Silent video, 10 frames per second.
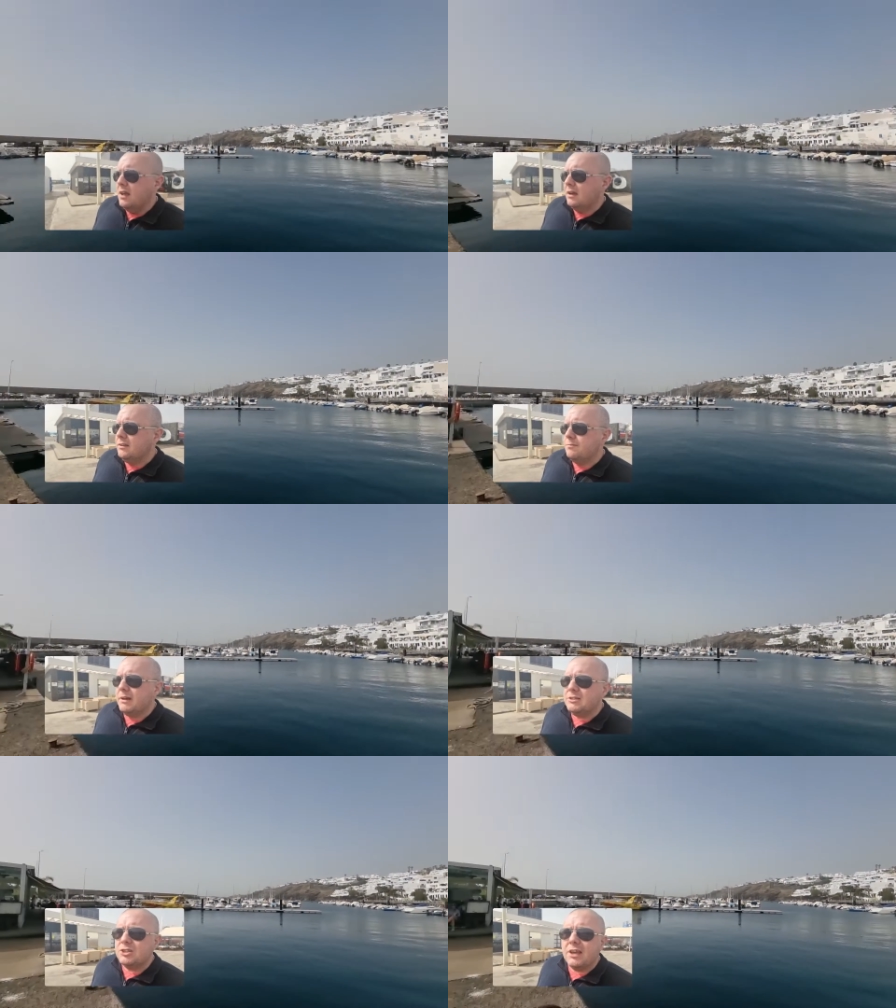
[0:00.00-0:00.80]
And you've
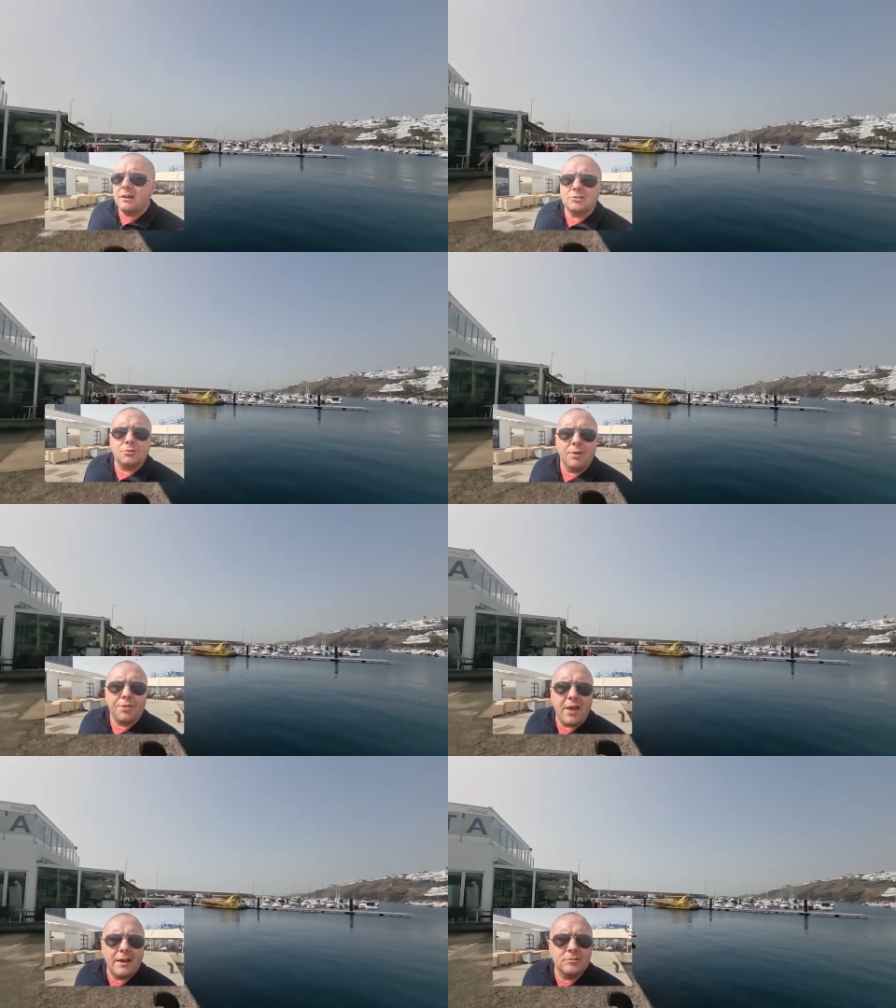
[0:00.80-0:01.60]
managed to get us to a
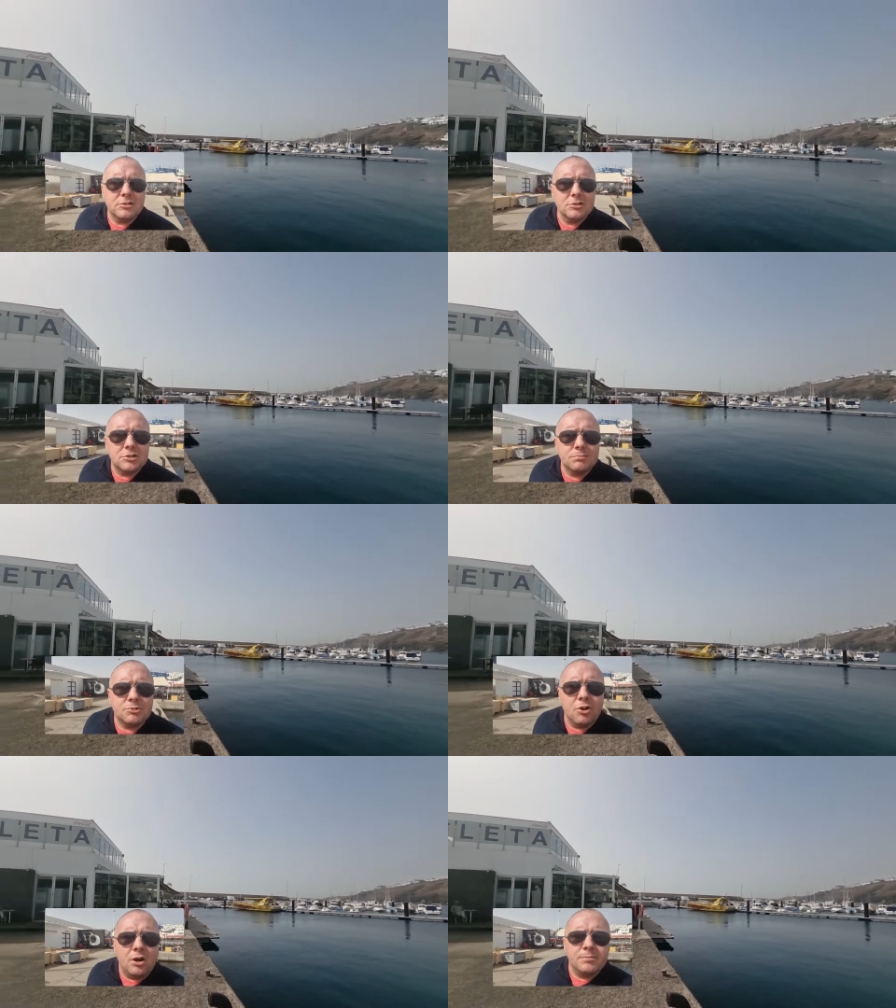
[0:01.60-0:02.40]
thousand
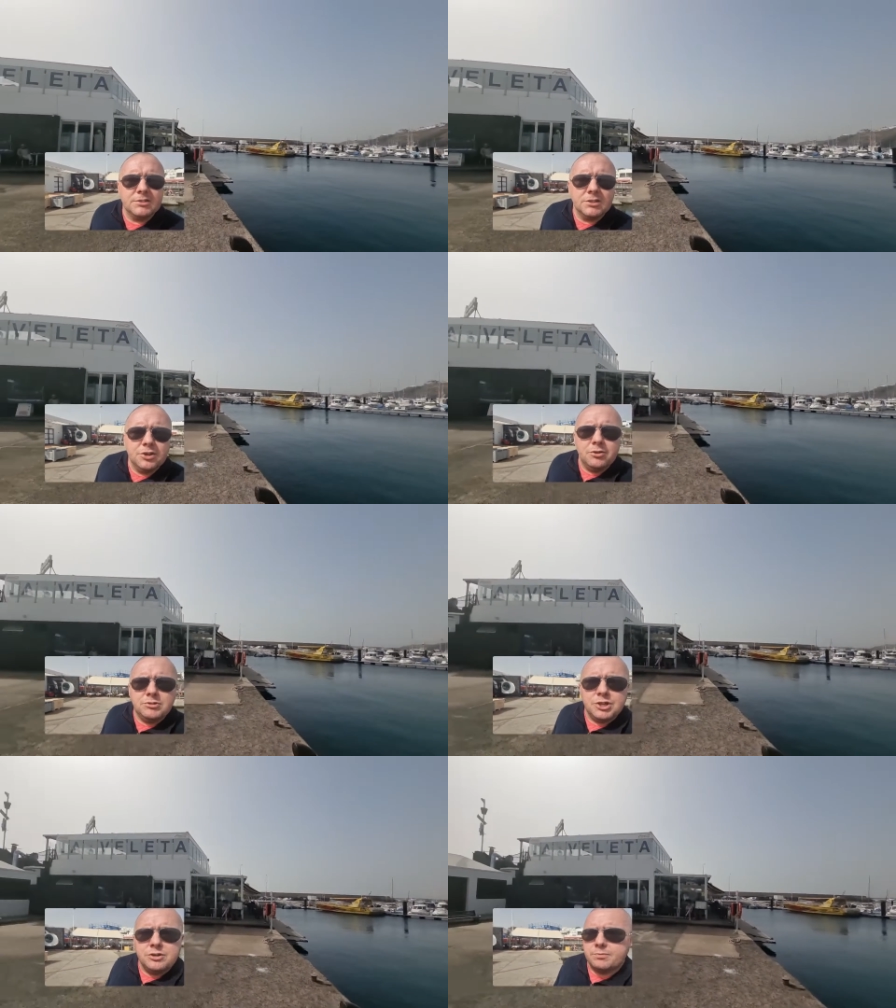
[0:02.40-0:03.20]
subscribers on
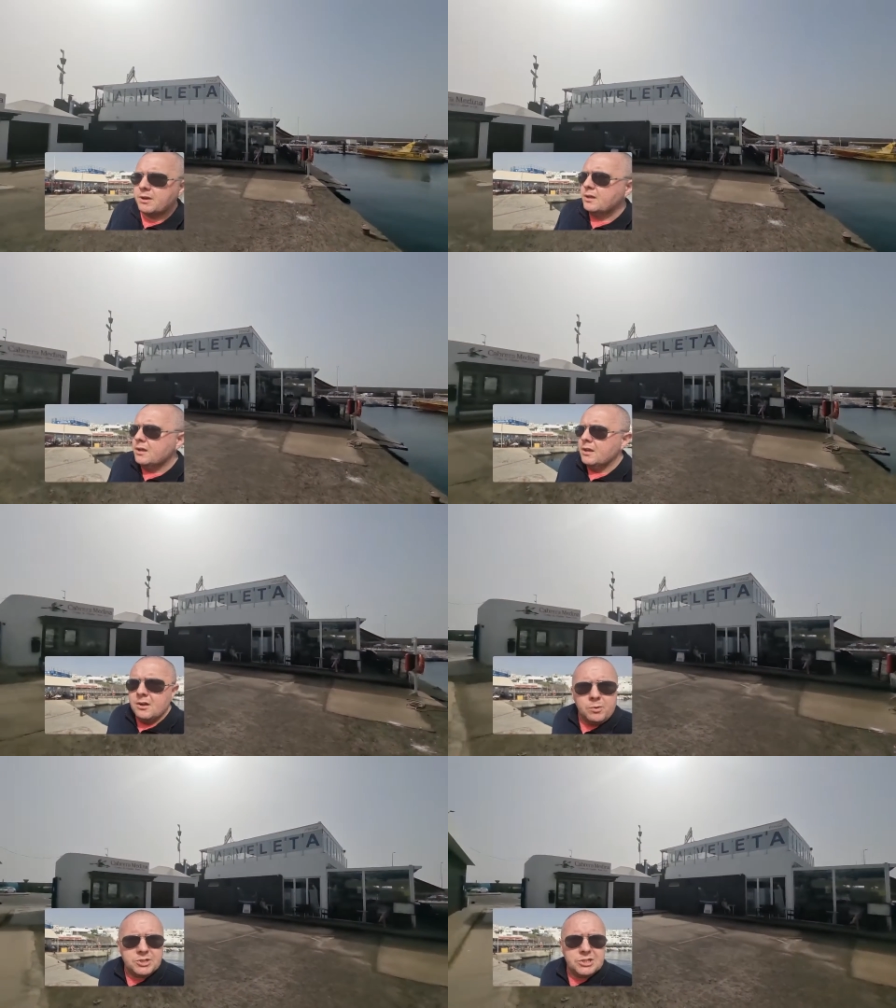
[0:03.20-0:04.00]
YouTube,
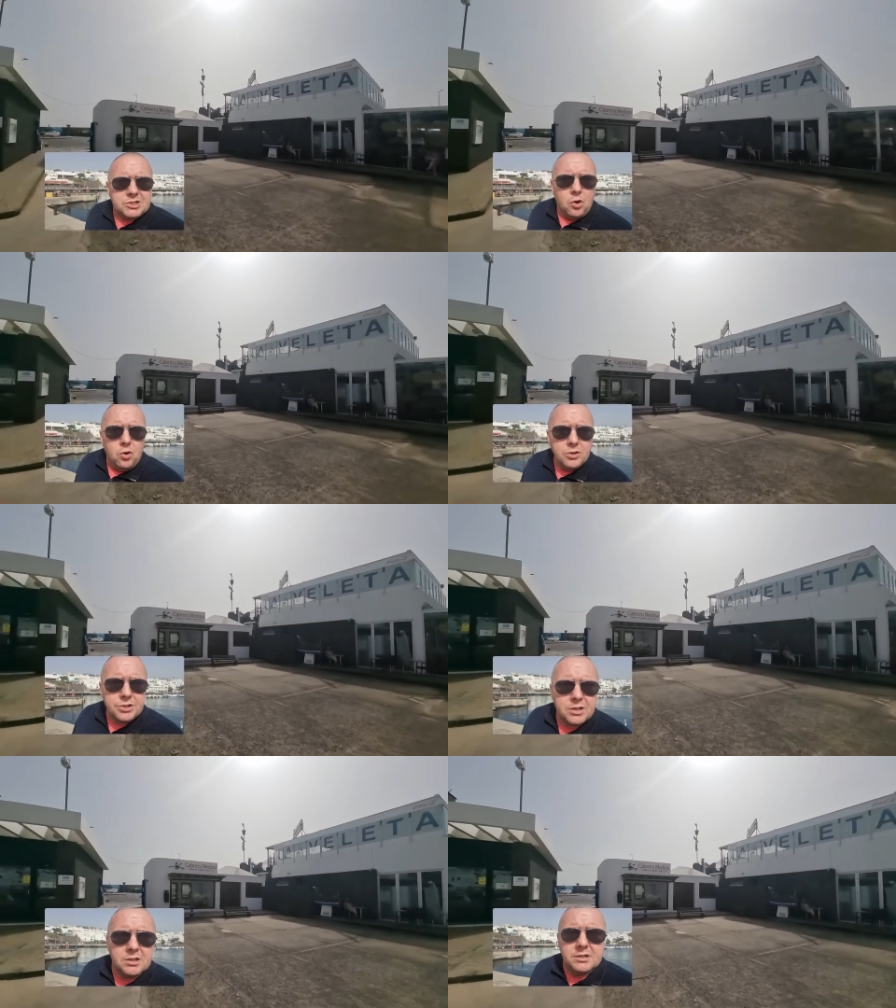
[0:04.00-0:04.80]
which is
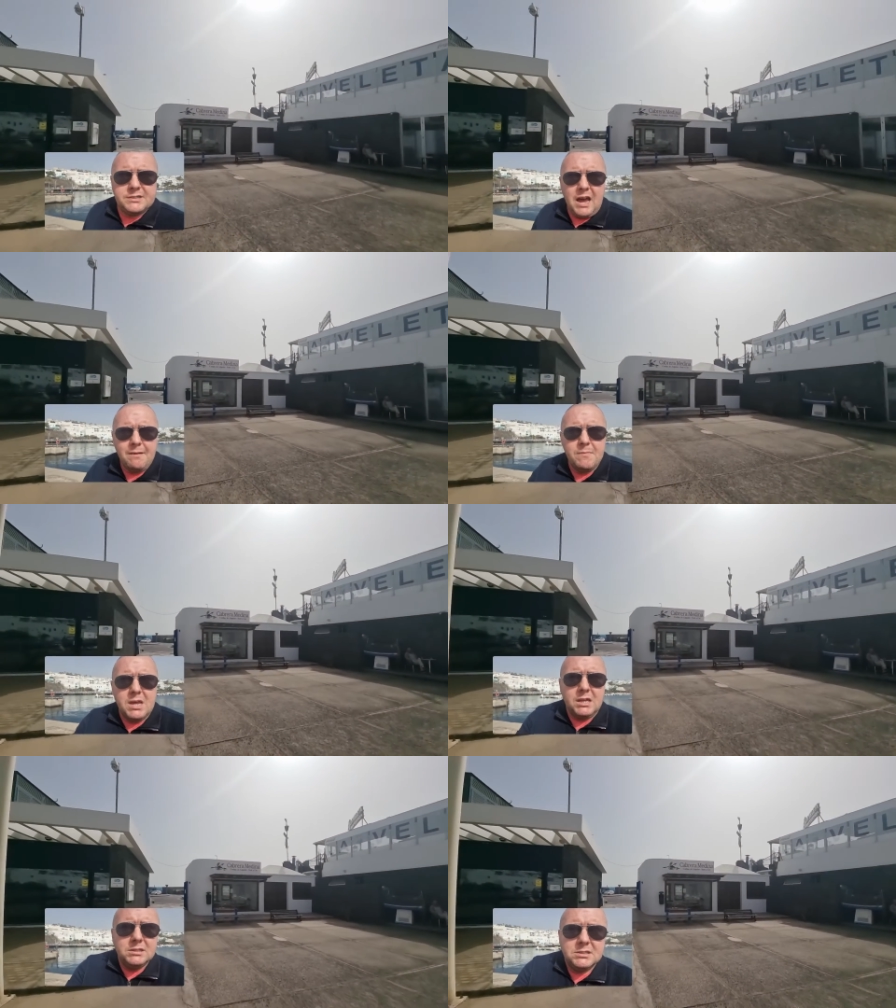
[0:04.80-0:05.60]
good because that
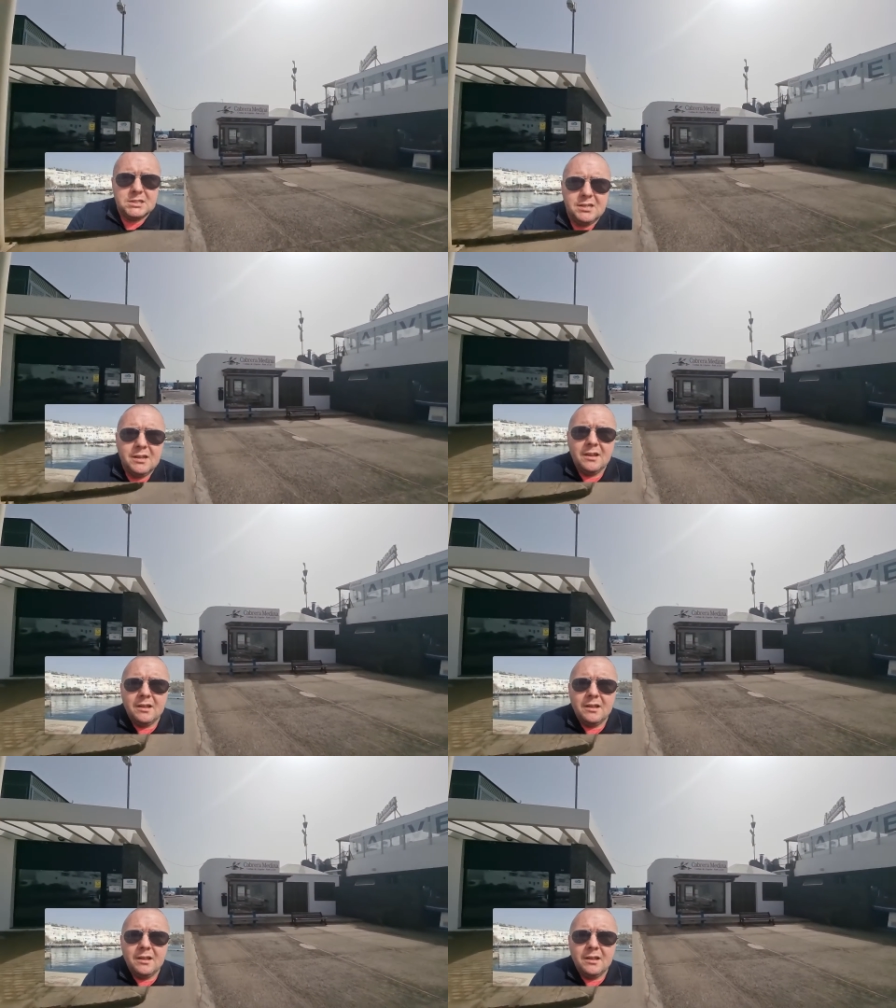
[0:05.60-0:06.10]
means